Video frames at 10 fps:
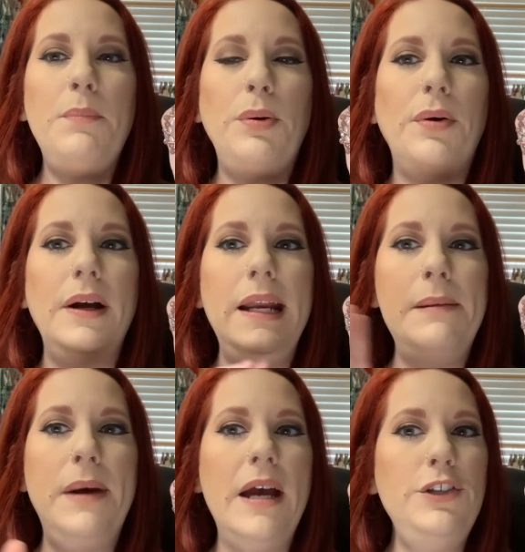pretty
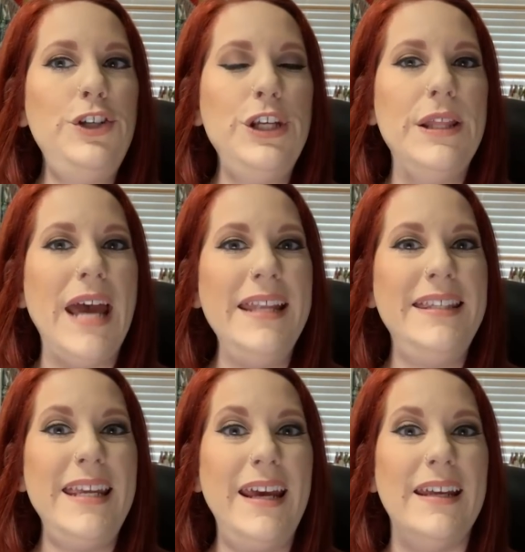much
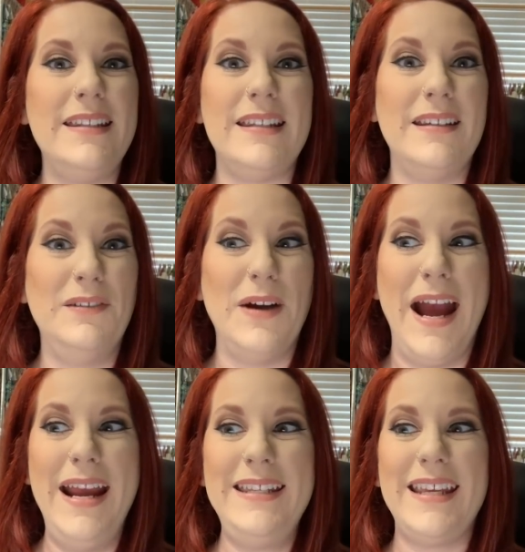that's it,
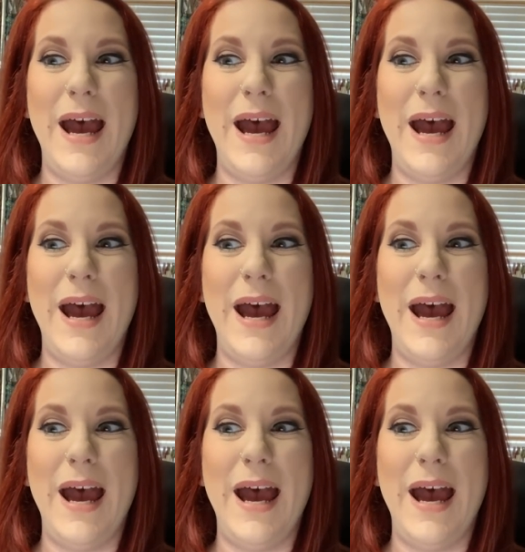right?